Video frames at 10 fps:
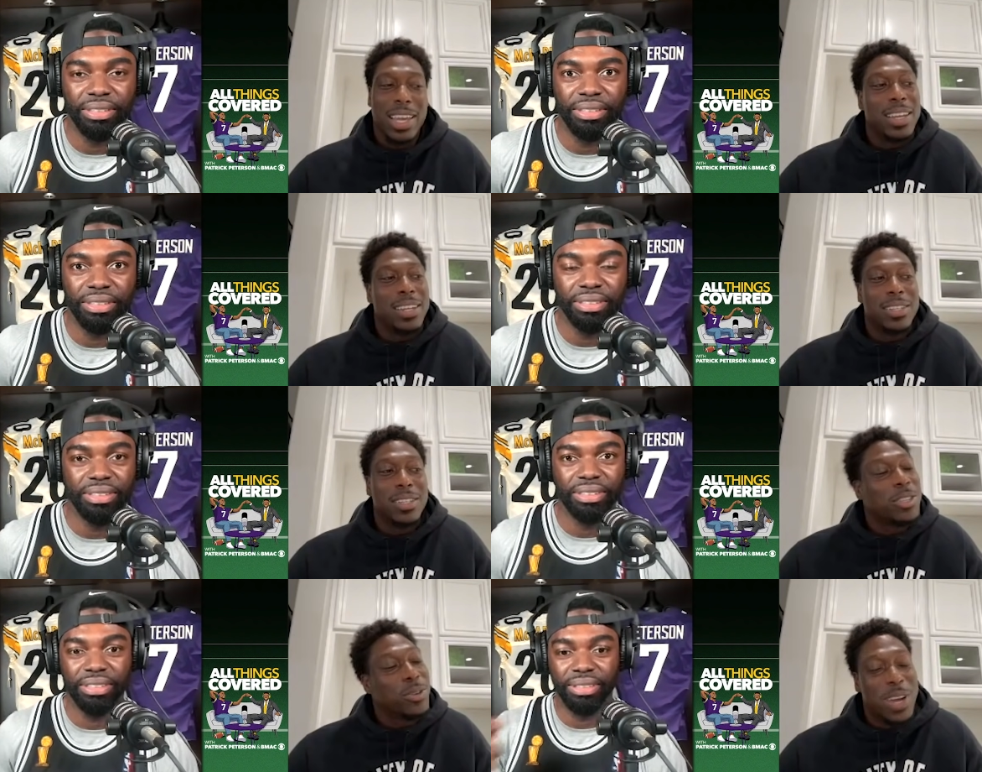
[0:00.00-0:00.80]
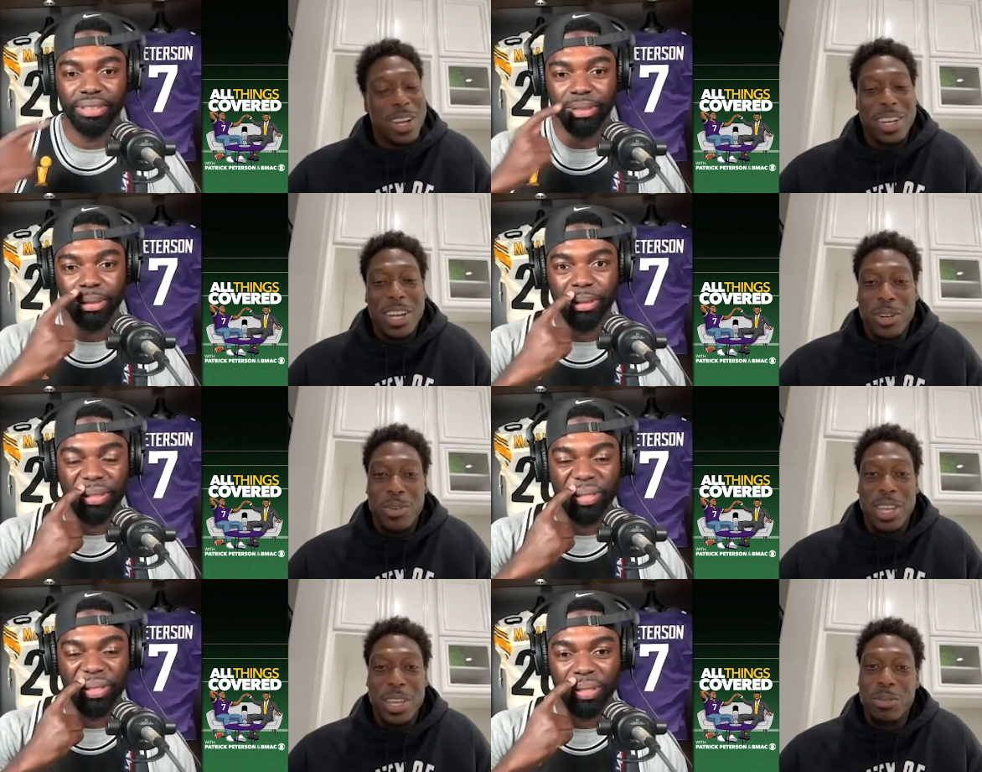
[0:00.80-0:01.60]
Speaker 1: Keenan looked around the
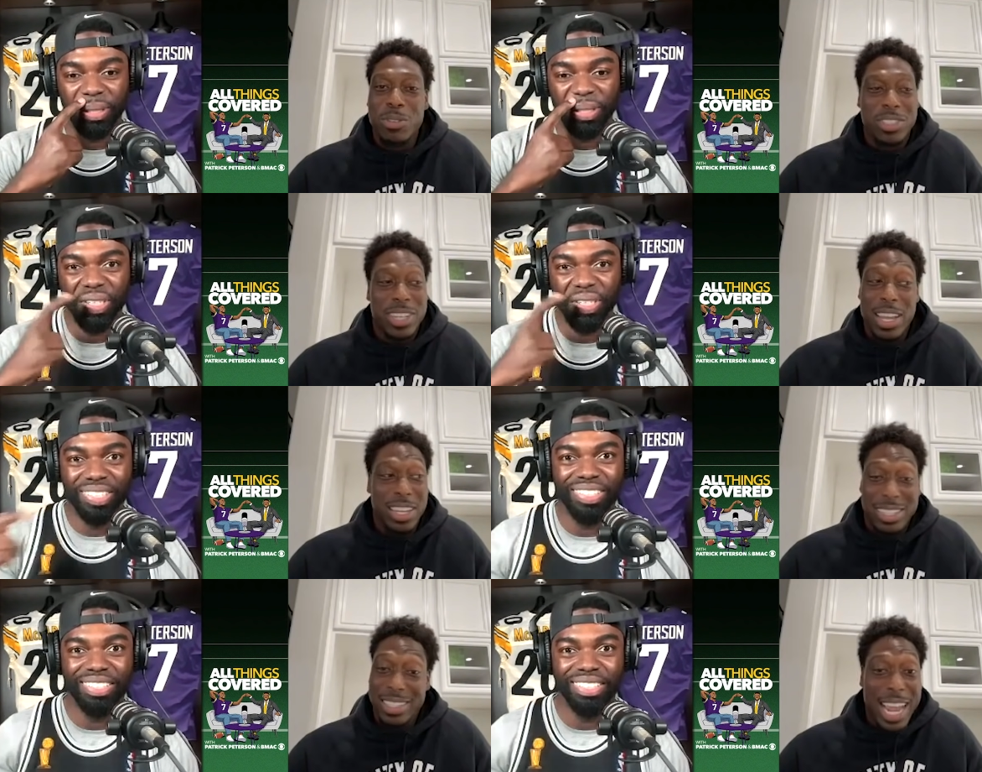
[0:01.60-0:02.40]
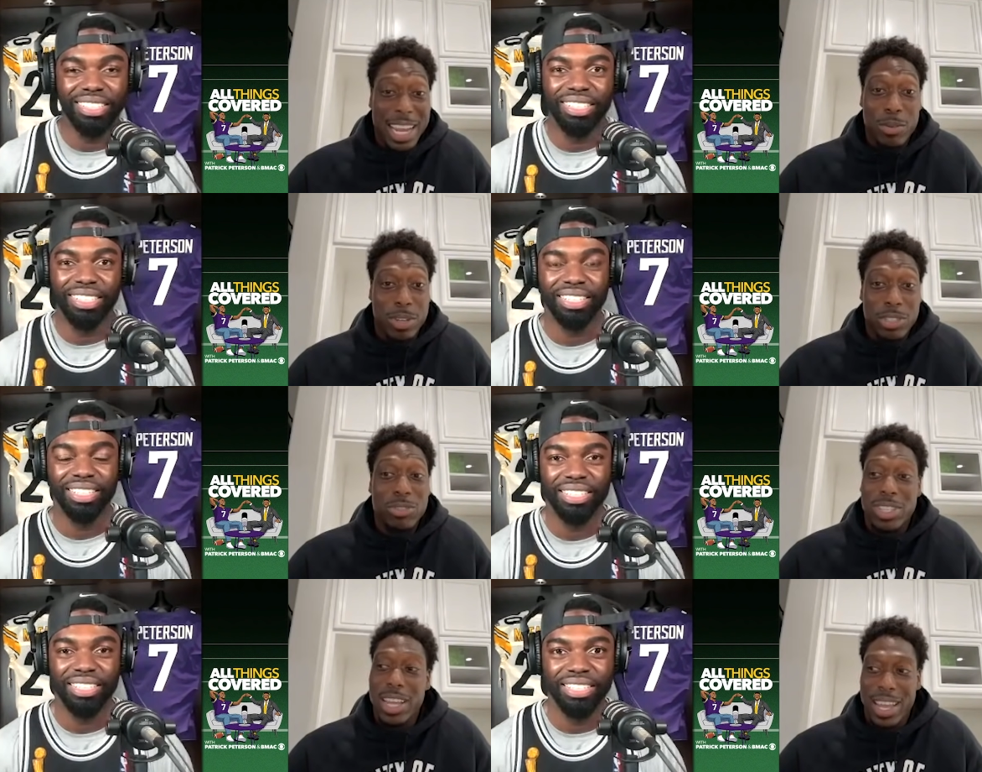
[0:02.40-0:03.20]
huddle and he was said exactly
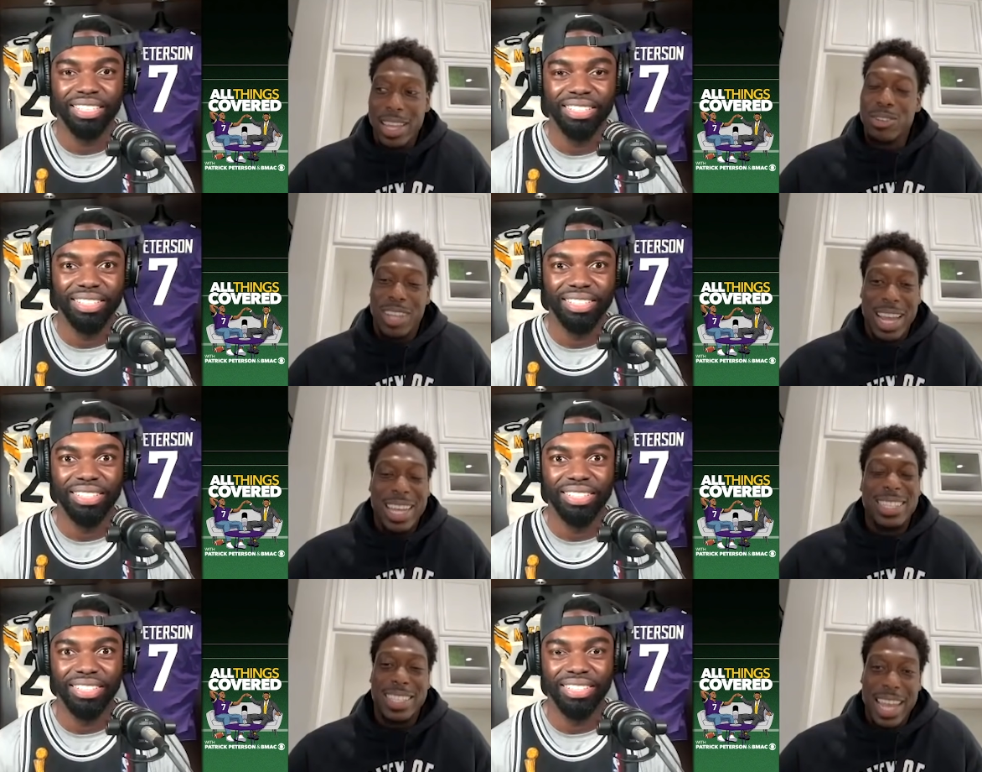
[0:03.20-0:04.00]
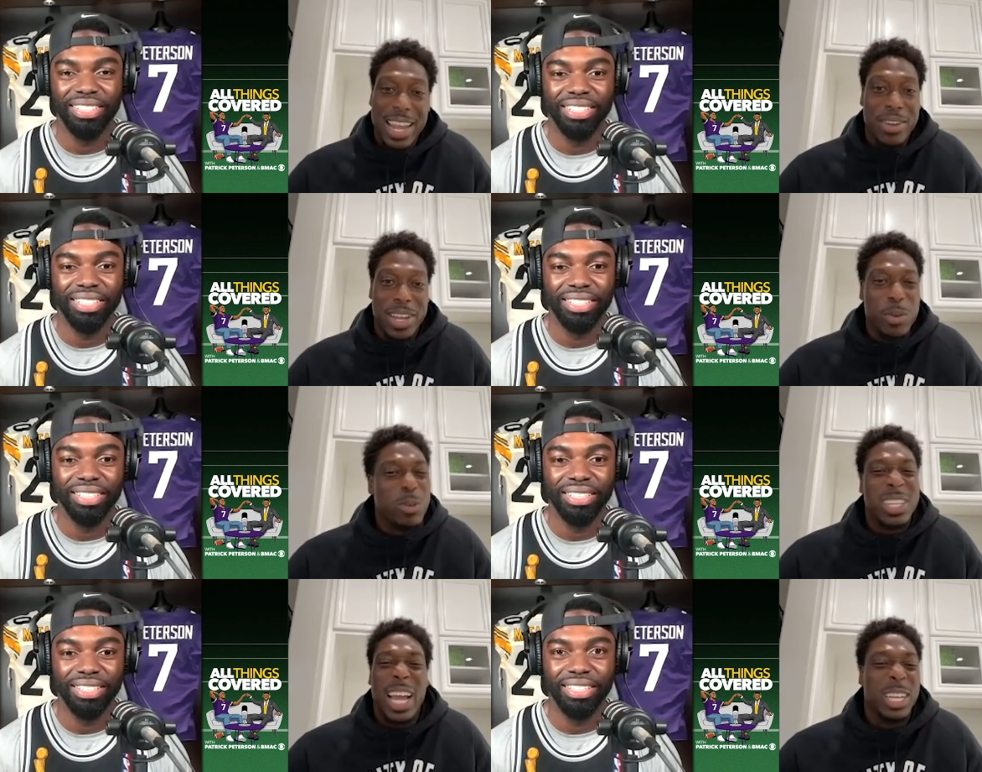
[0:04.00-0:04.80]
what you said. He was like, "It's scary," and
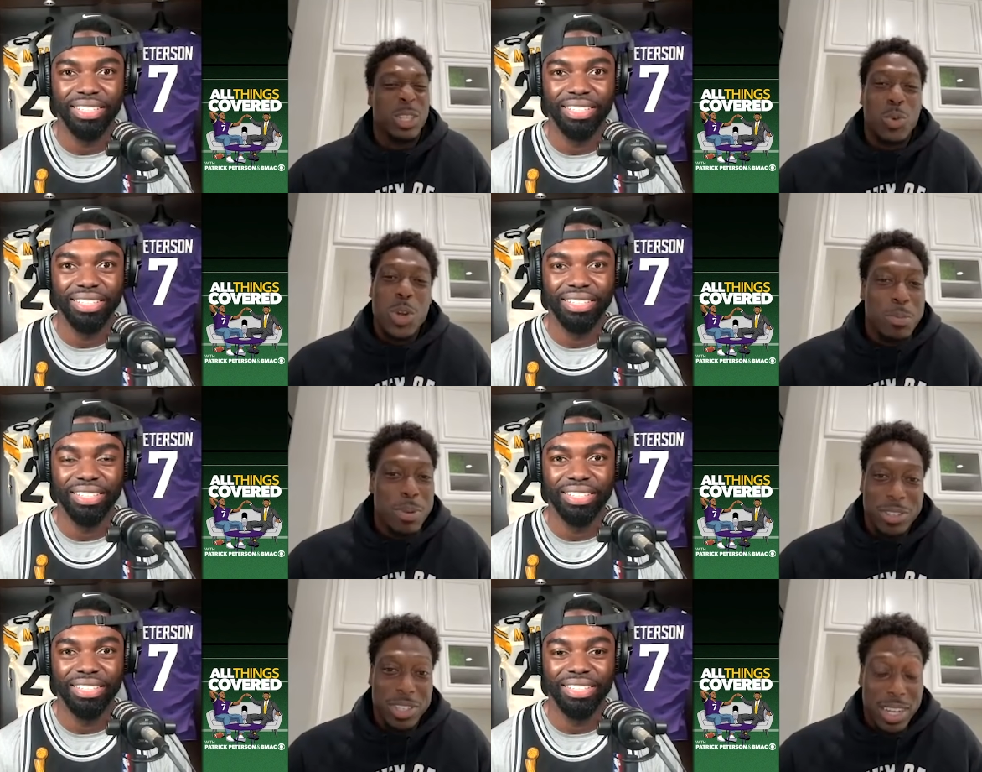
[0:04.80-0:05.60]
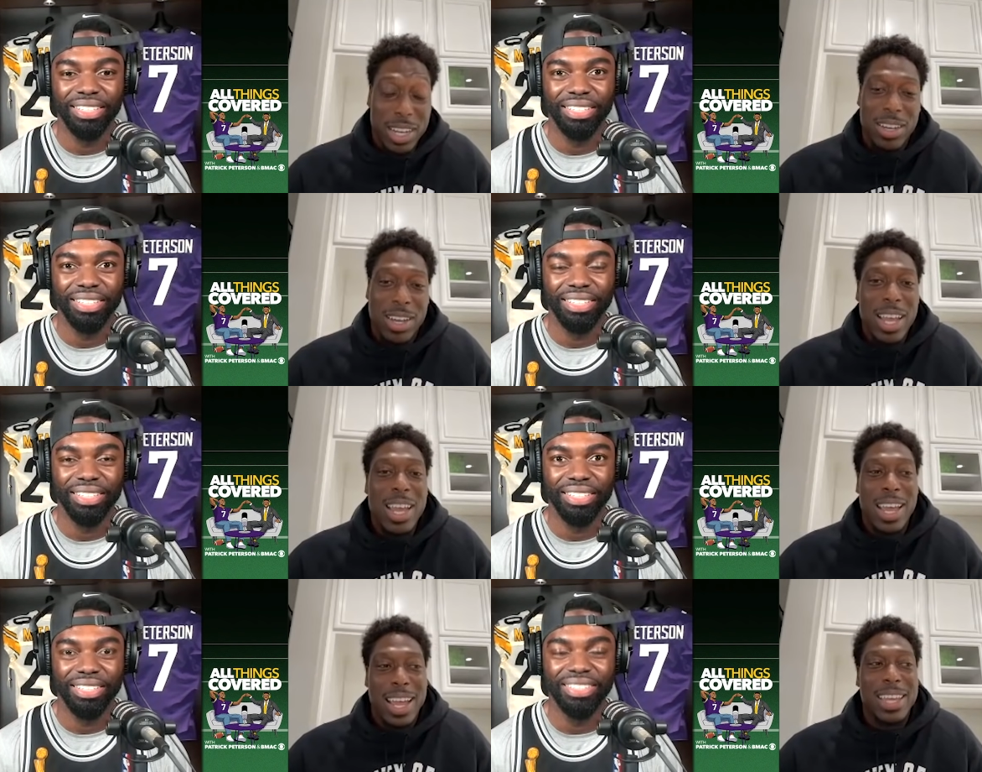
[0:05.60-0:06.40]
we was like in twelve personnel,
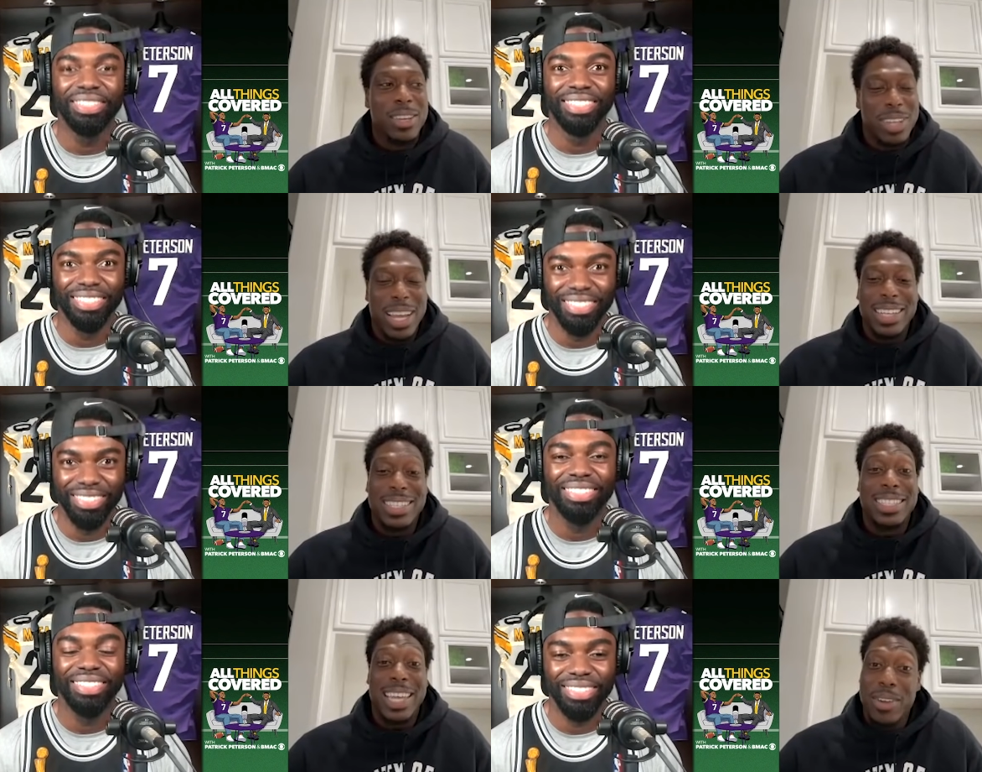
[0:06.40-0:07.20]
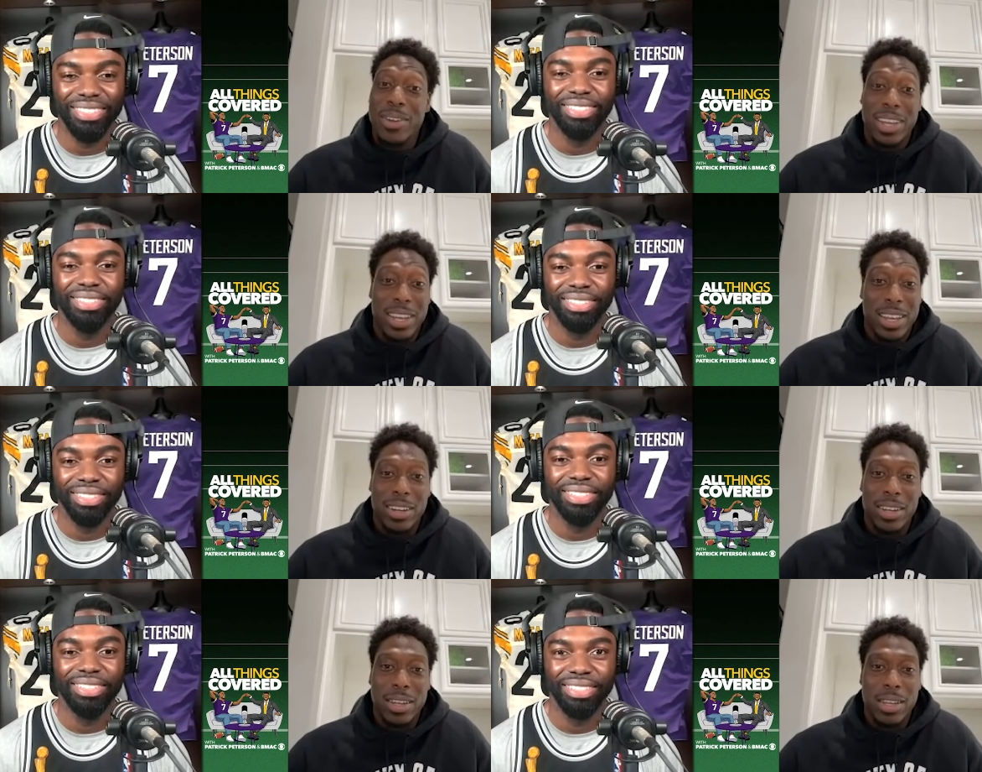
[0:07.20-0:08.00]
mm-hmm. and he mm-hmm. was like, "Scary in
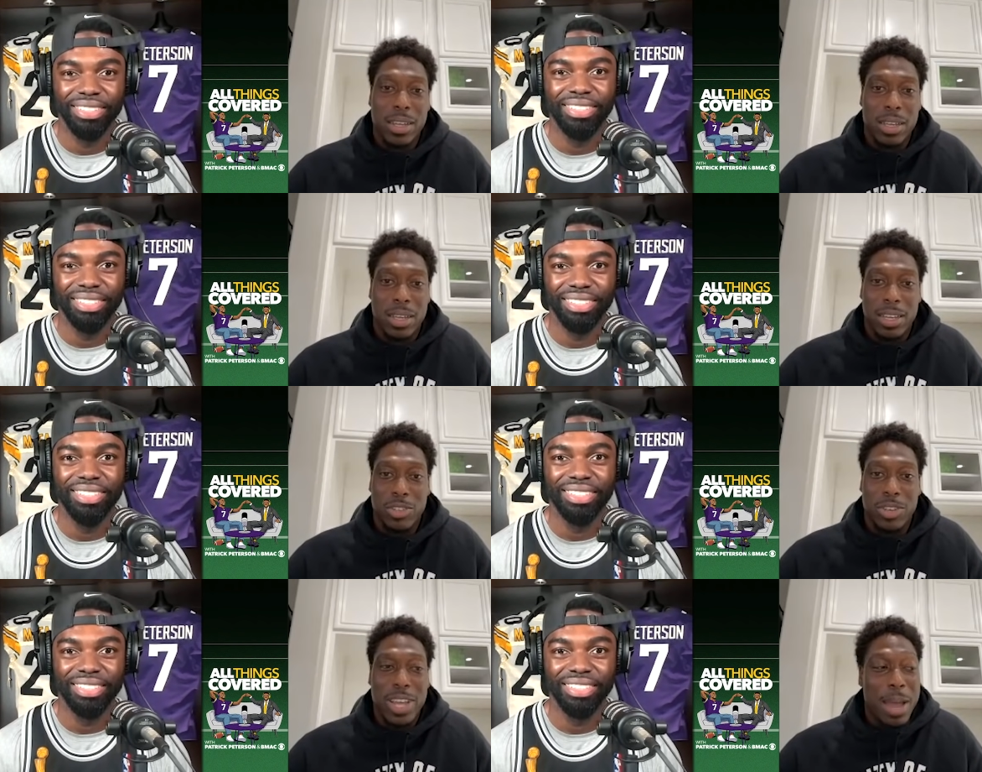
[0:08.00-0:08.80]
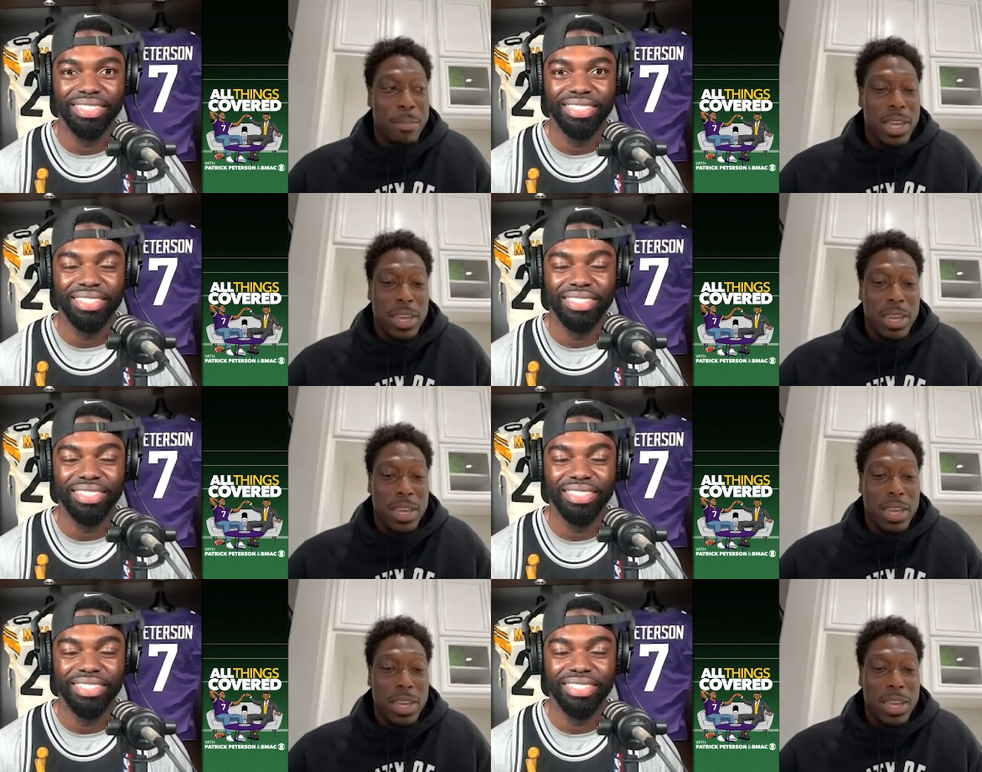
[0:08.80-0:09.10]
here." Cause you got